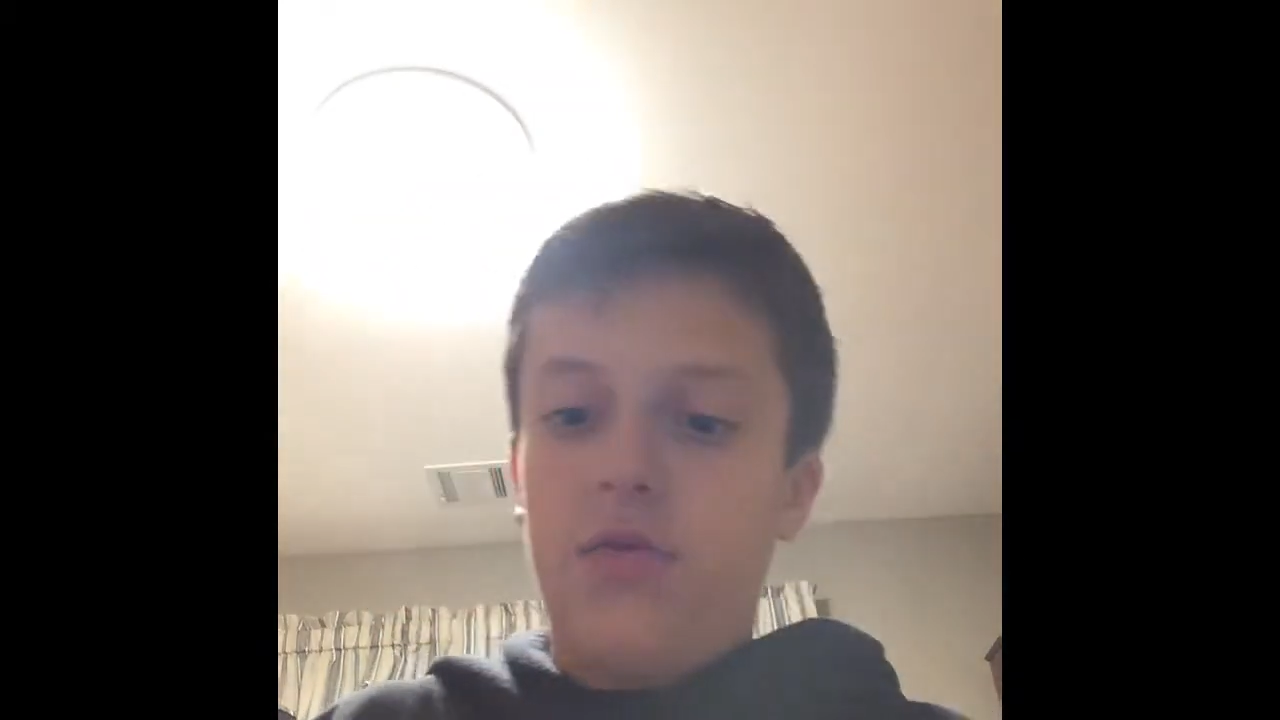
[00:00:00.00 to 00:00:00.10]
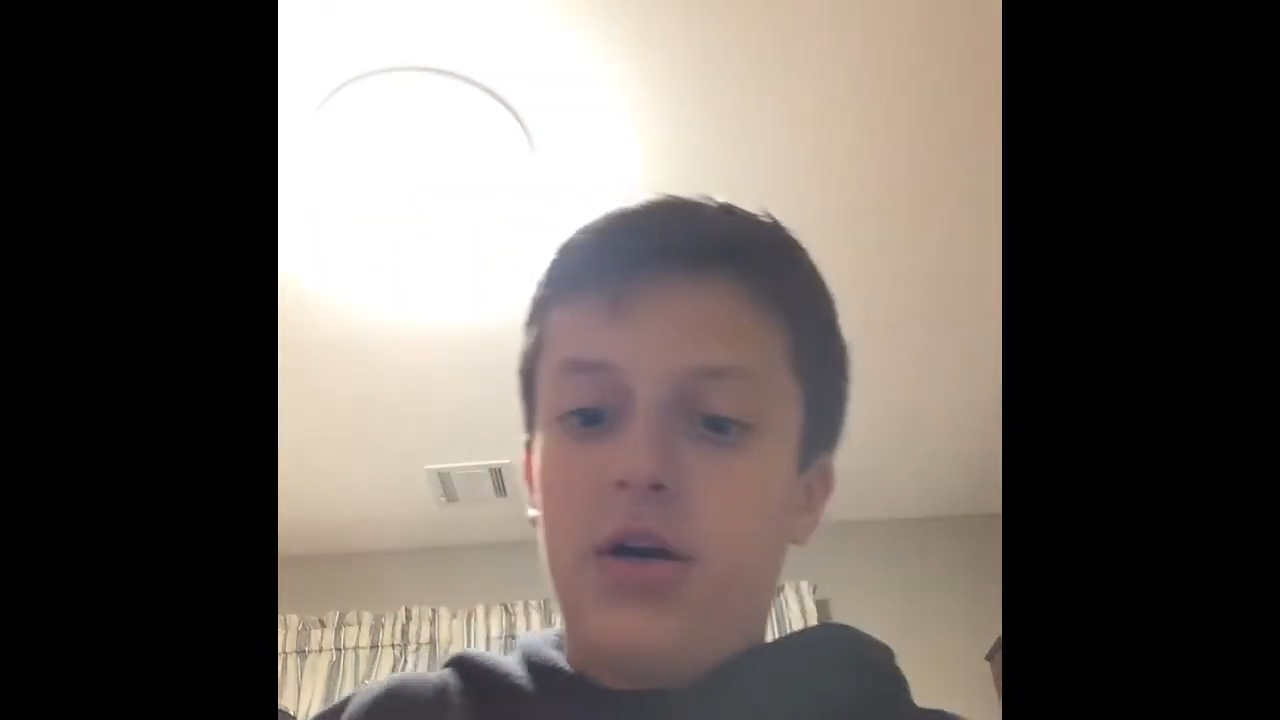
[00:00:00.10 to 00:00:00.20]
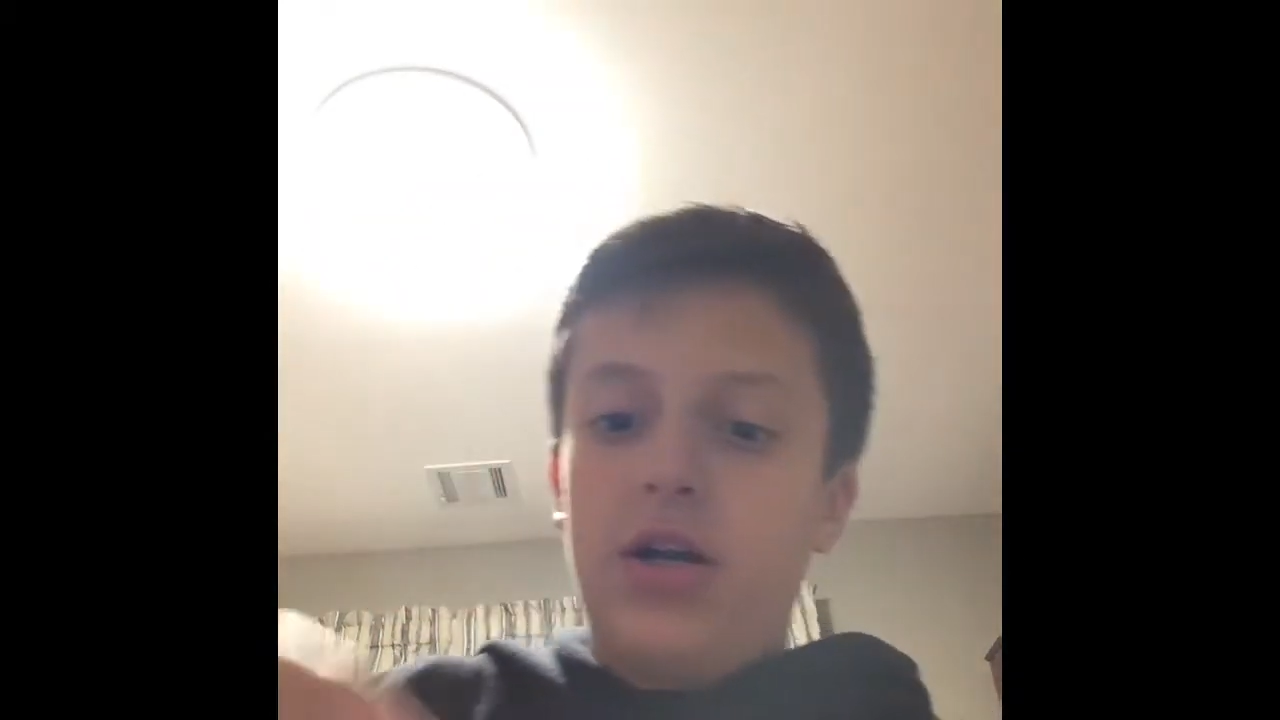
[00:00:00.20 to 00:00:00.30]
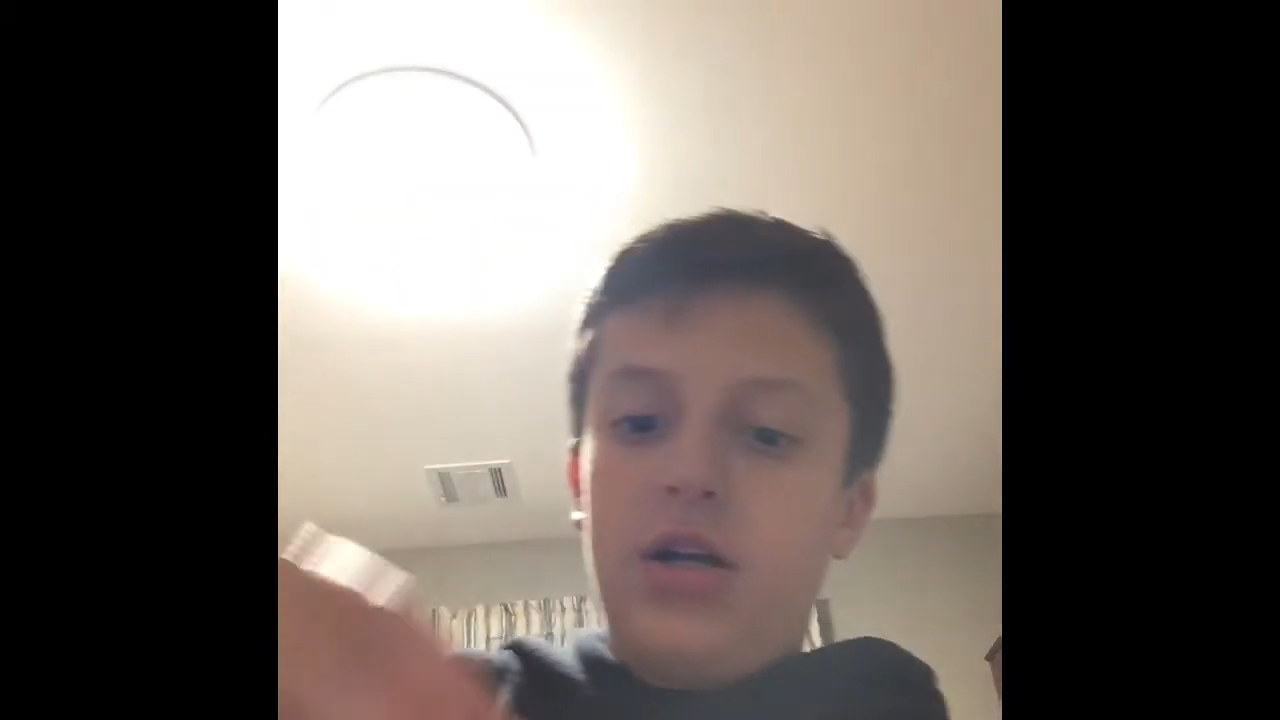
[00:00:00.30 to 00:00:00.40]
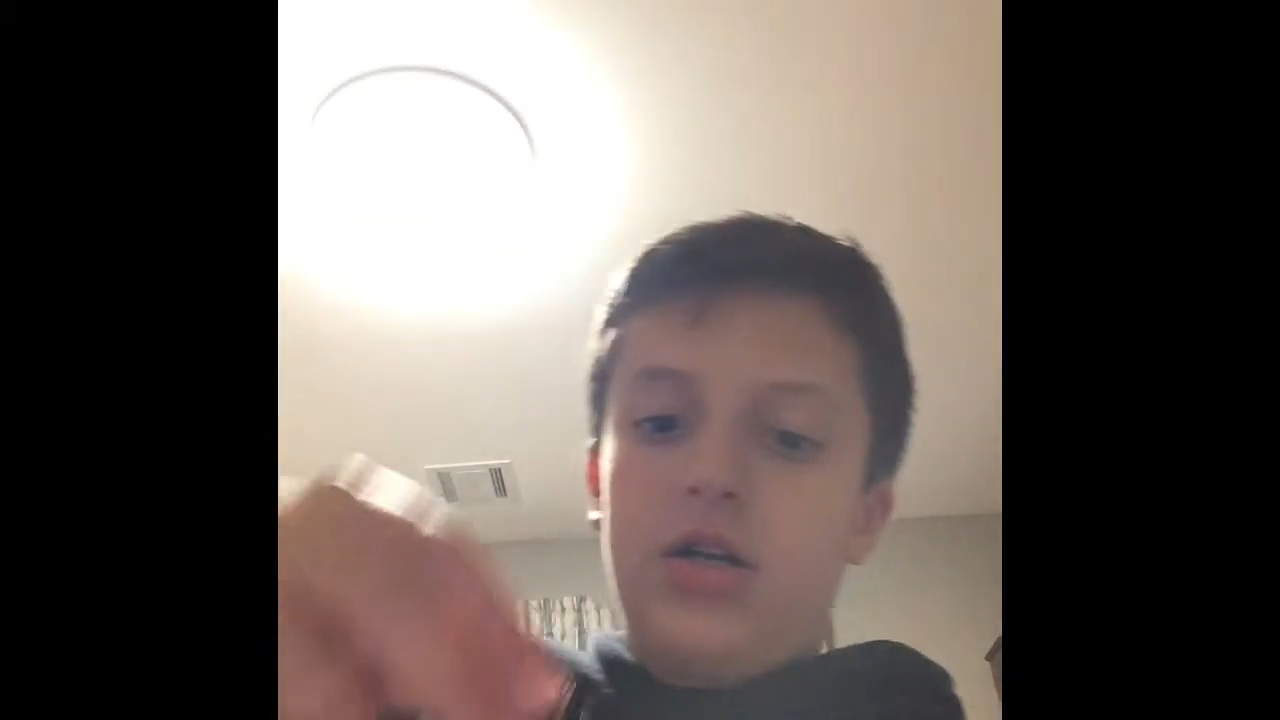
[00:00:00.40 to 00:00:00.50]

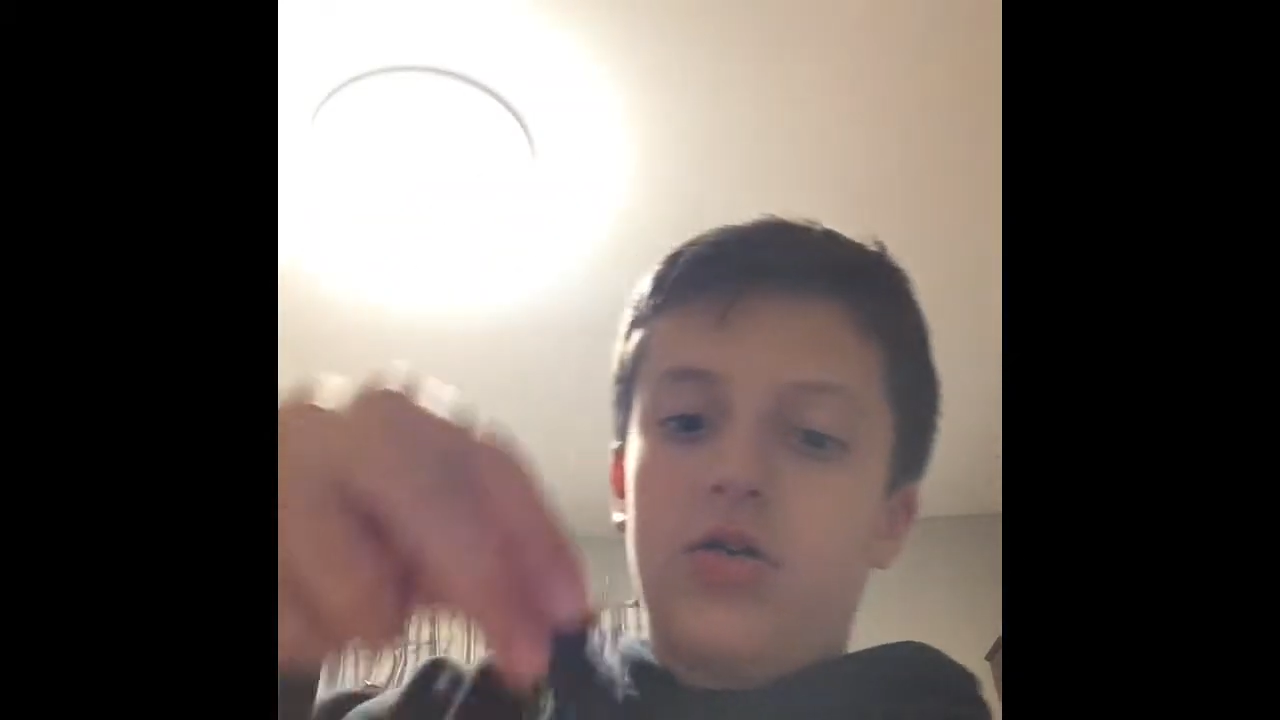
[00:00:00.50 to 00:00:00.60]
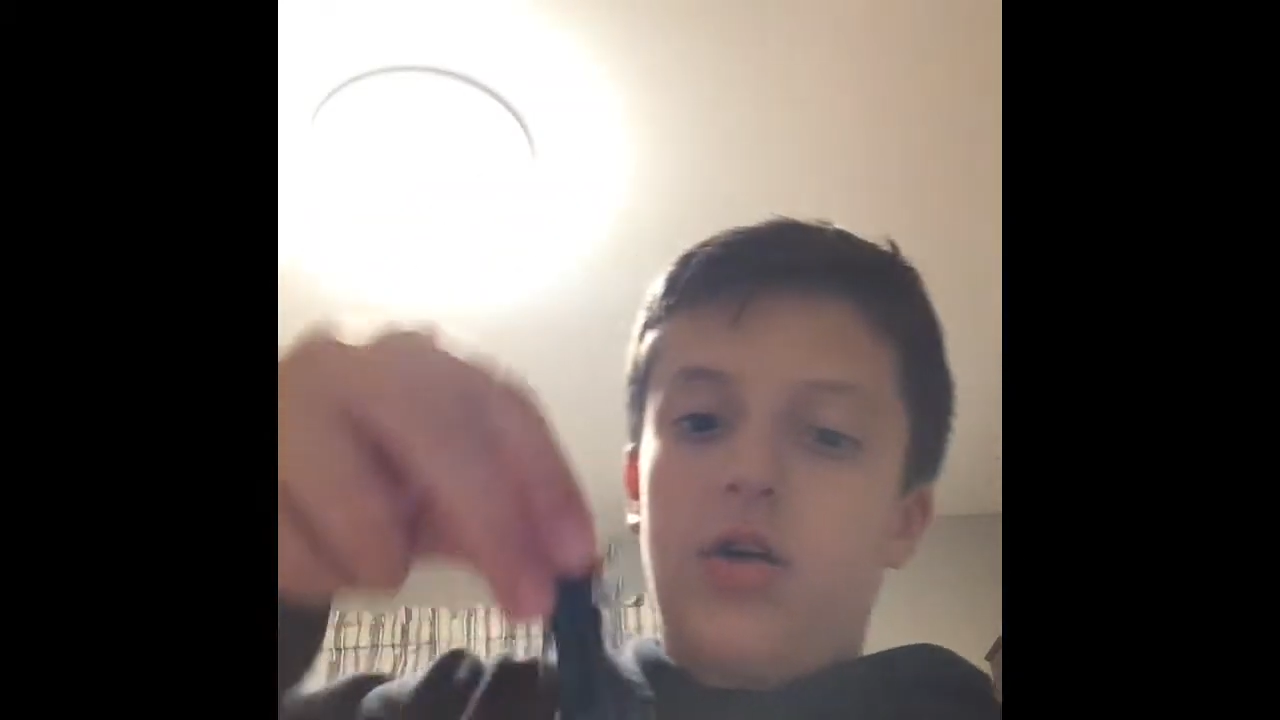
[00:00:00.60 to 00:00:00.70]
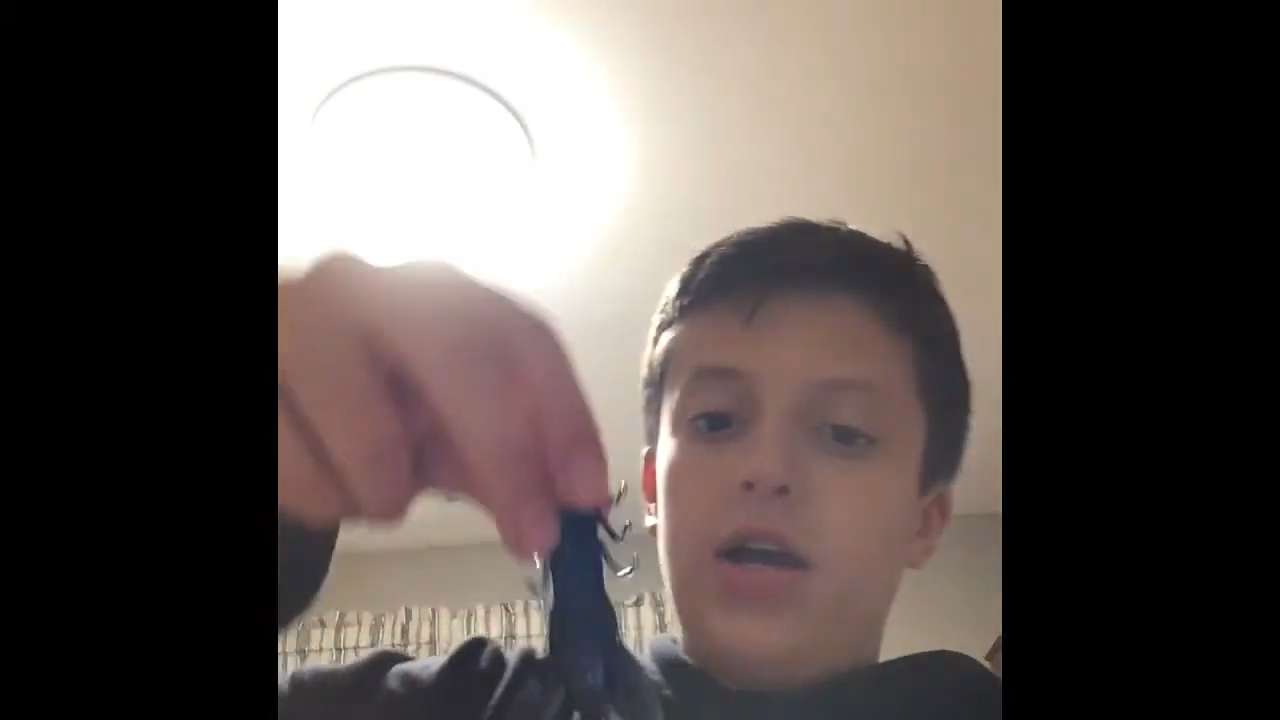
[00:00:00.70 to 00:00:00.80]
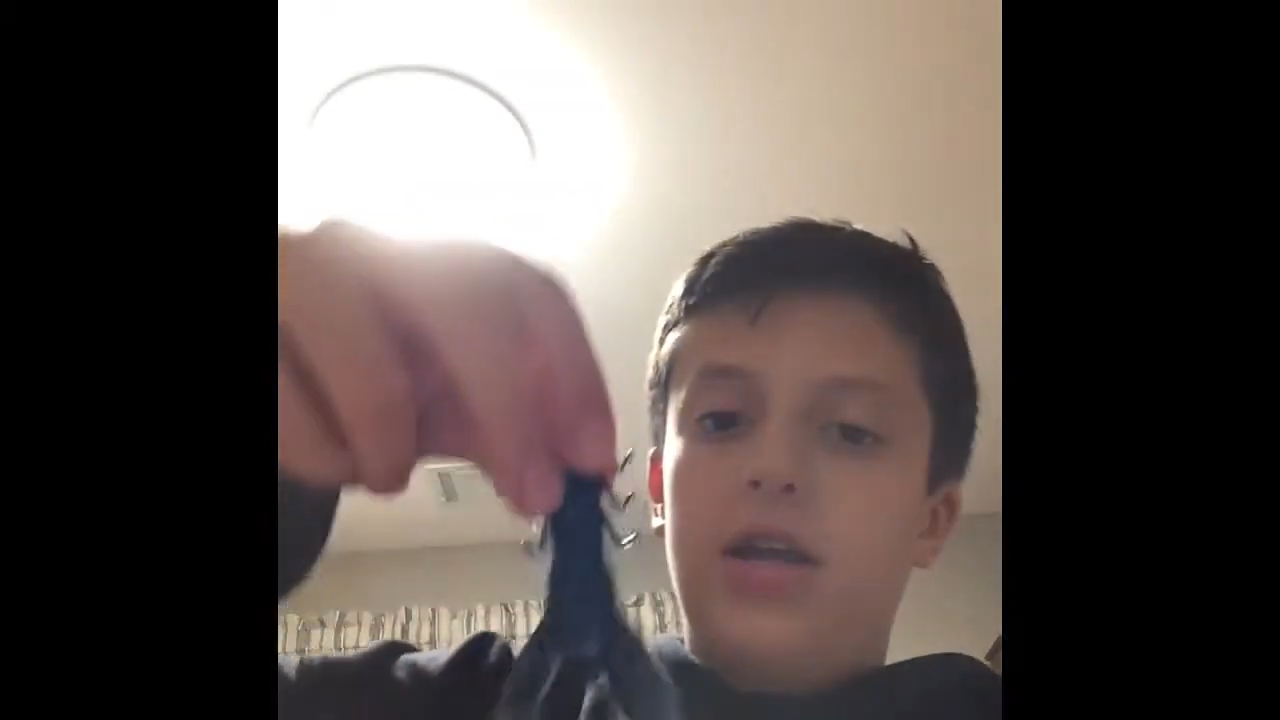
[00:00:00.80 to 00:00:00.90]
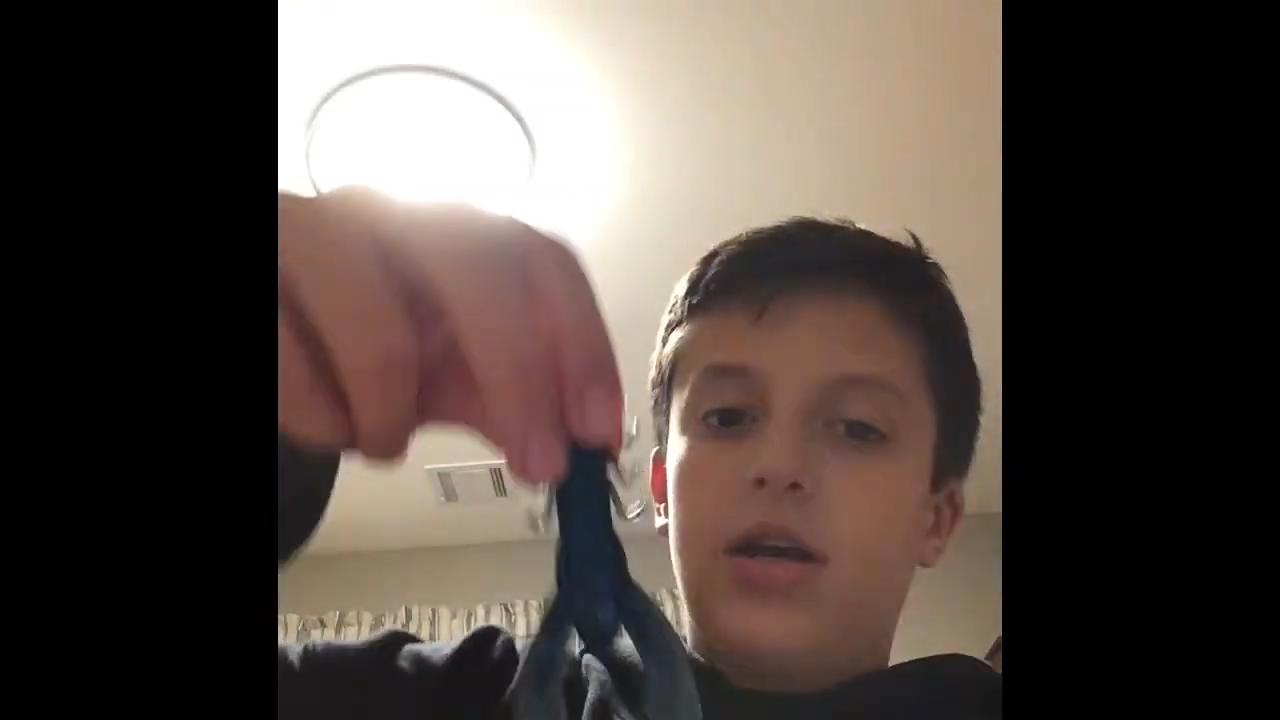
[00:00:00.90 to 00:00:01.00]
why not
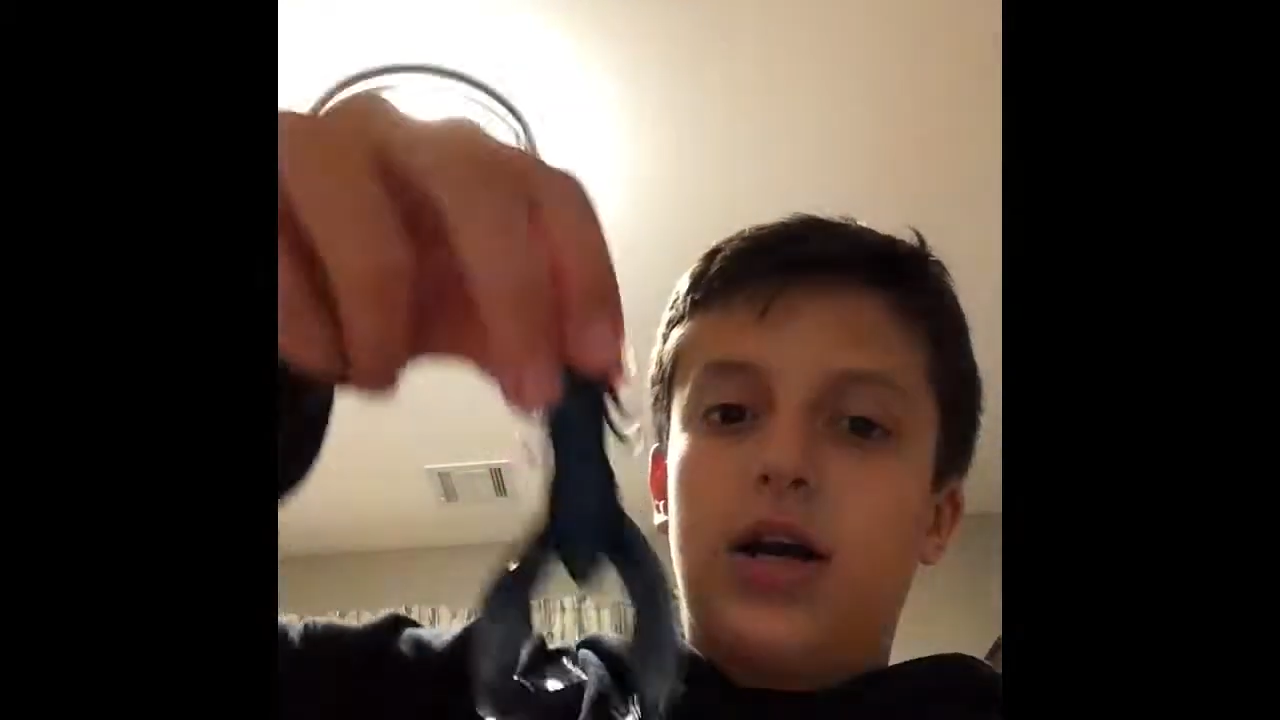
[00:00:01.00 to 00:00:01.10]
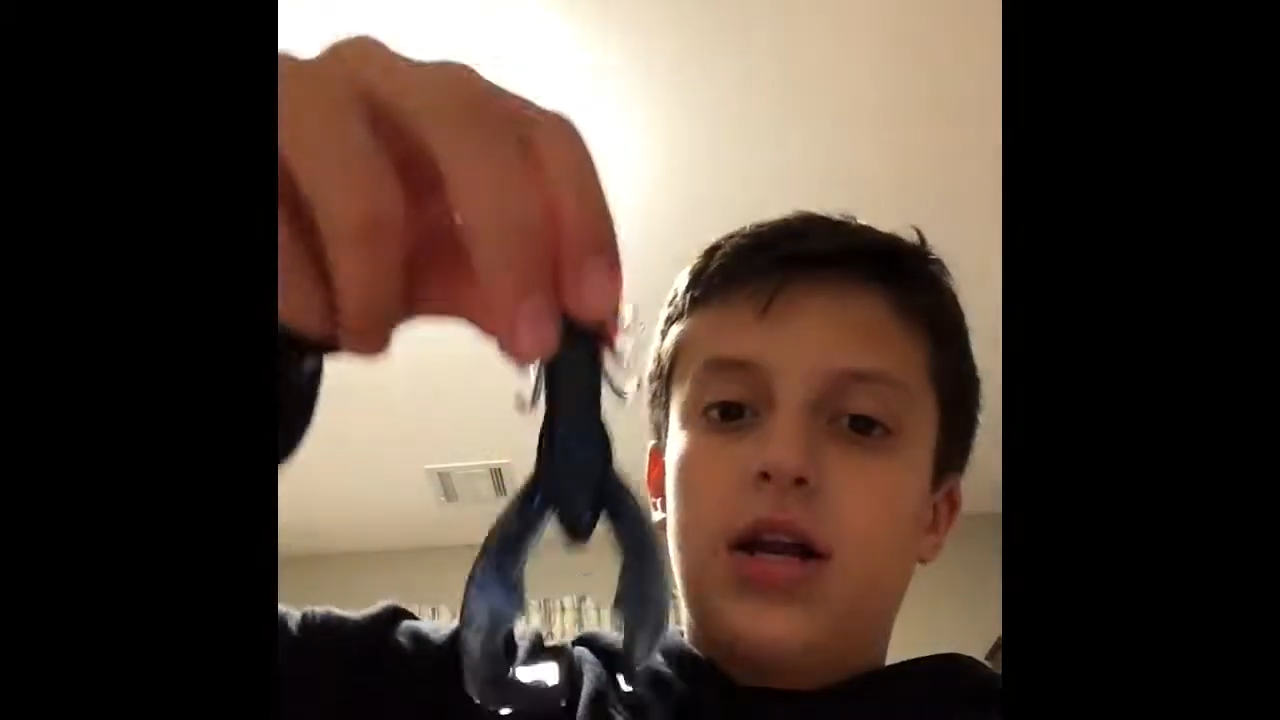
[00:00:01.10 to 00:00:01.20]
try it.